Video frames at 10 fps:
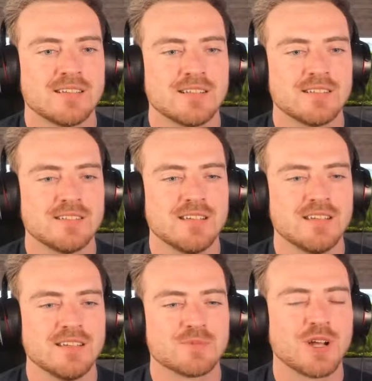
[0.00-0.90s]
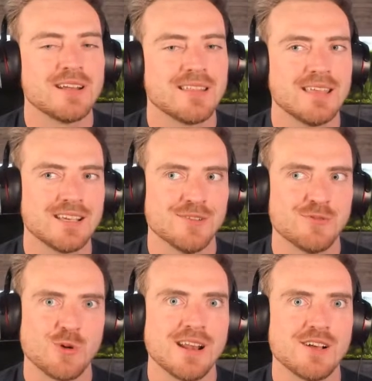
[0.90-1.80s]
Let's see. I'm trying to think
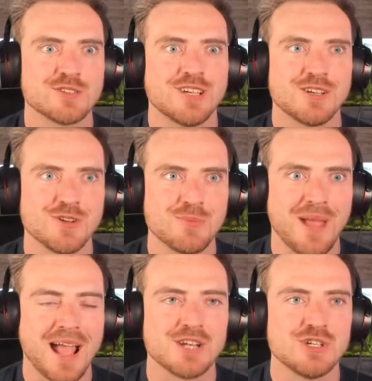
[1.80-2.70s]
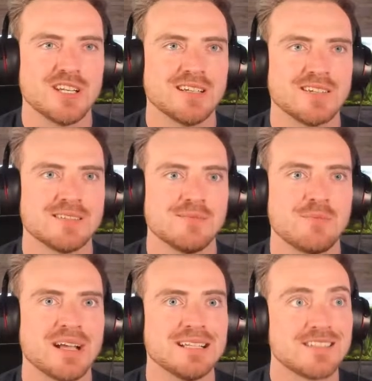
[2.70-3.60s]
of what else I could imagine
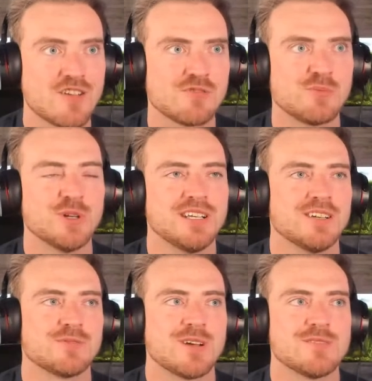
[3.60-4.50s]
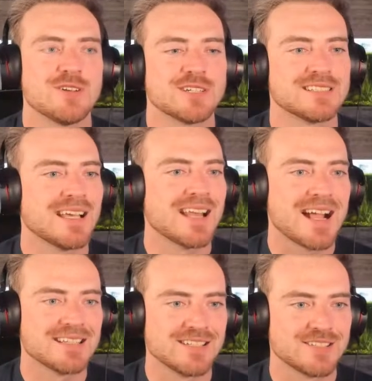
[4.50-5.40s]
myself putting in a 5-gallon. Cause I get
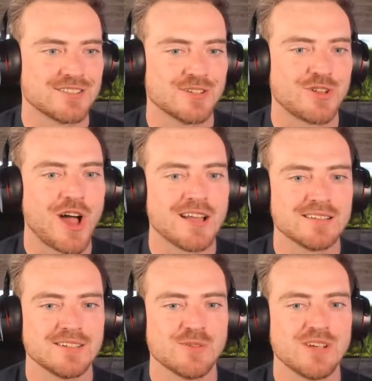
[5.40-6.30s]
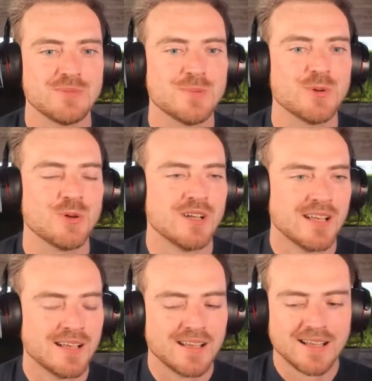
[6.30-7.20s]
asked this a lot. You know, we have people
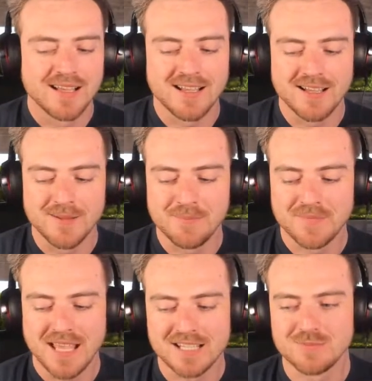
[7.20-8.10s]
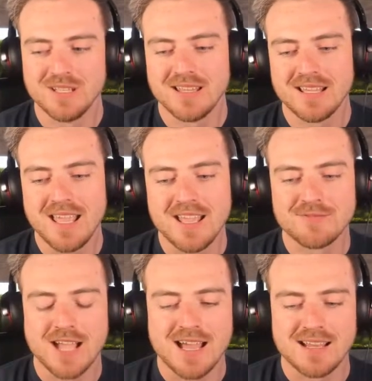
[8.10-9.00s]
ask me like, hey,
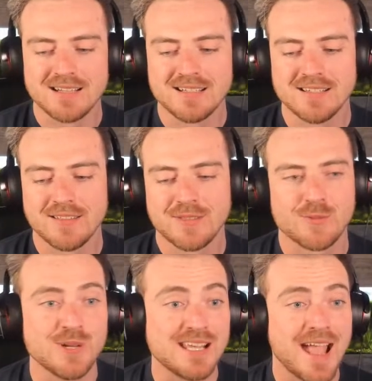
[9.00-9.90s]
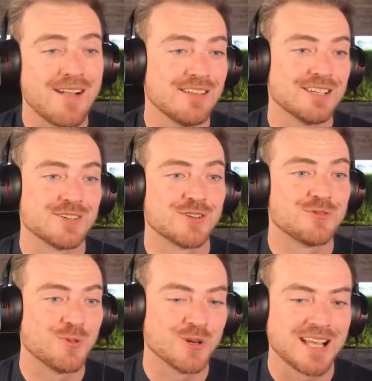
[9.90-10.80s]
I've got a 3-gallon or
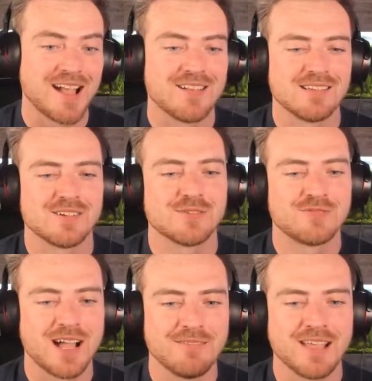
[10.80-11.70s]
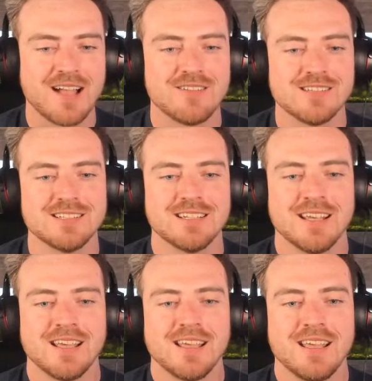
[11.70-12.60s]
4-gallon or 5-gallon
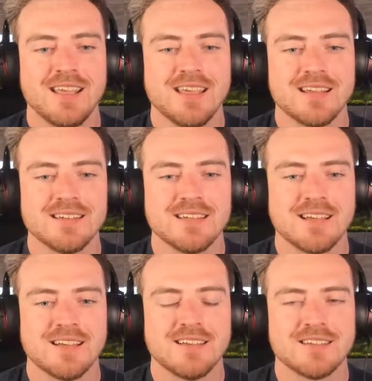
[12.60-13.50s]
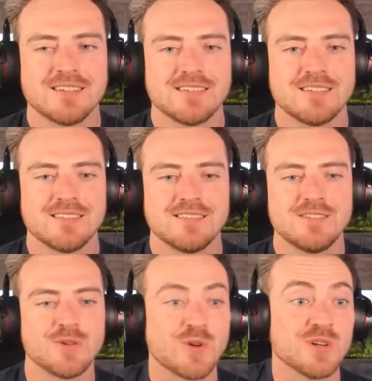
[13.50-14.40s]
and
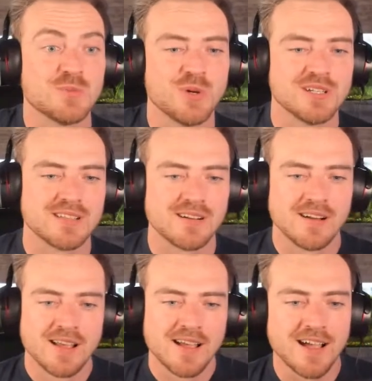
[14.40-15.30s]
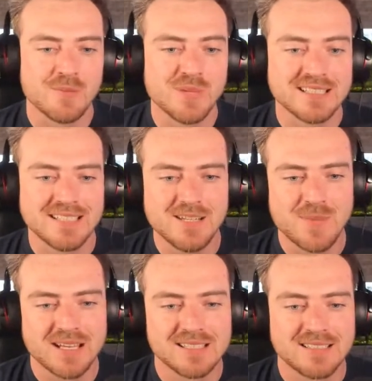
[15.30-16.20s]
don't know what to put in there. Big City
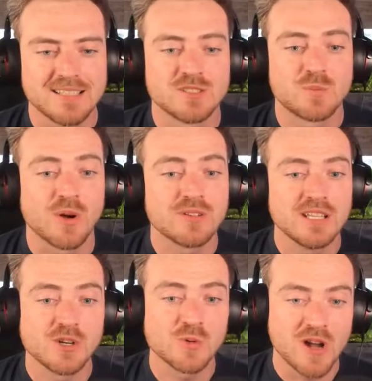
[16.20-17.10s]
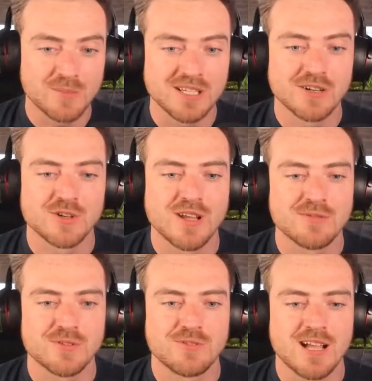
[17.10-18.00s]
Betta says sparkling gourami are great
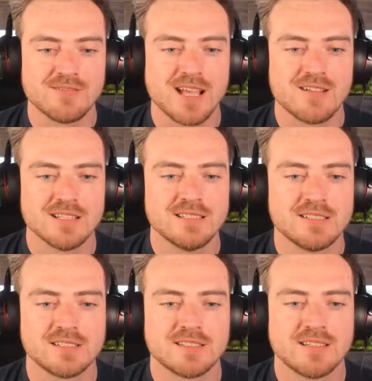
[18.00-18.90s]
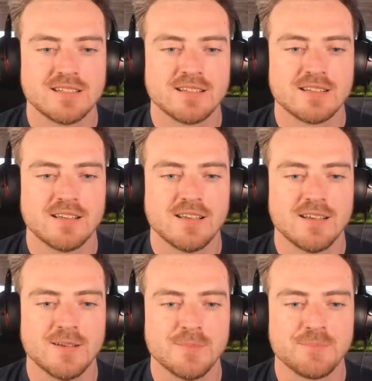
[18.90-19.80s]
for 5 gallons.
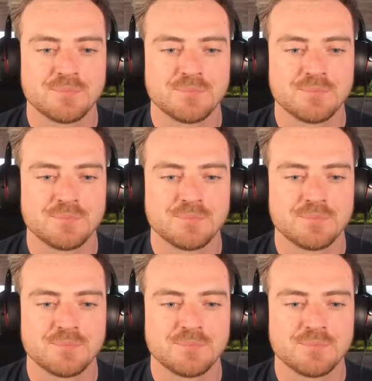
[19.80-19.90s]
A